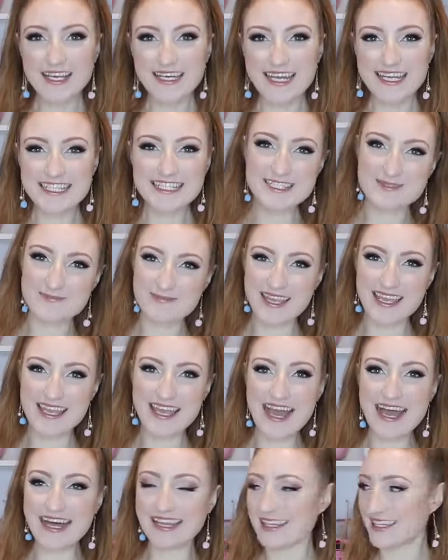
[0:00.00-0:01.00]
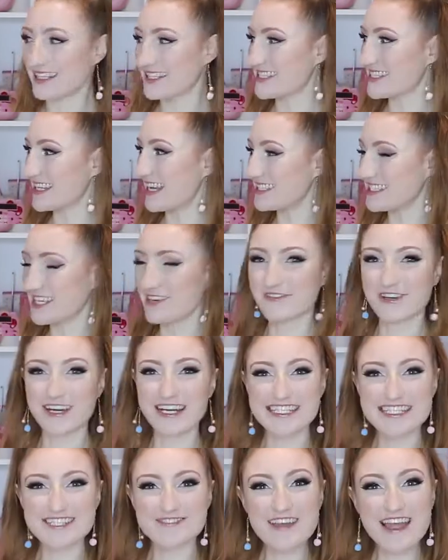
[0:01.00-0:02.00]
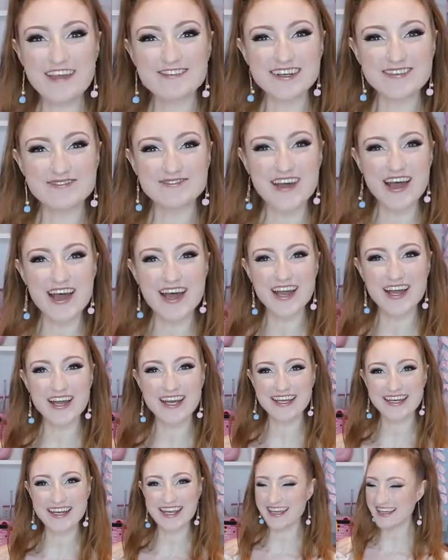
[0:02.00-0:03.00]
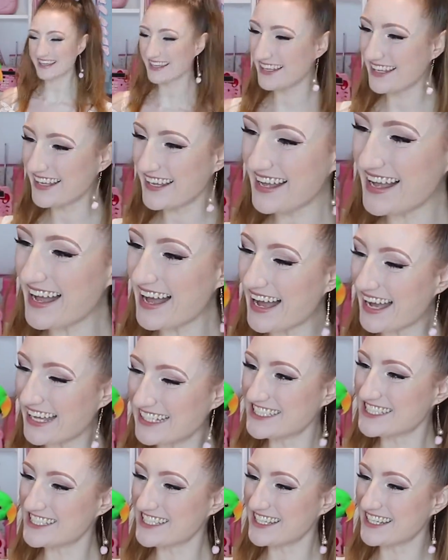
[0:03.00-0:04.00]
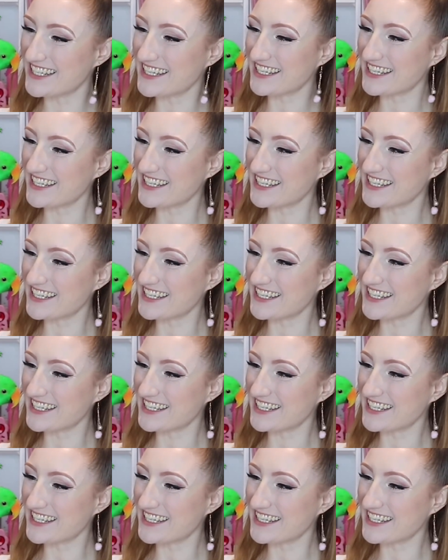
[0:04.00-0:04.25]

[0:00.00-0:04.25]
everyone, it's me, Alex, and everyone's favourite bird, Archie.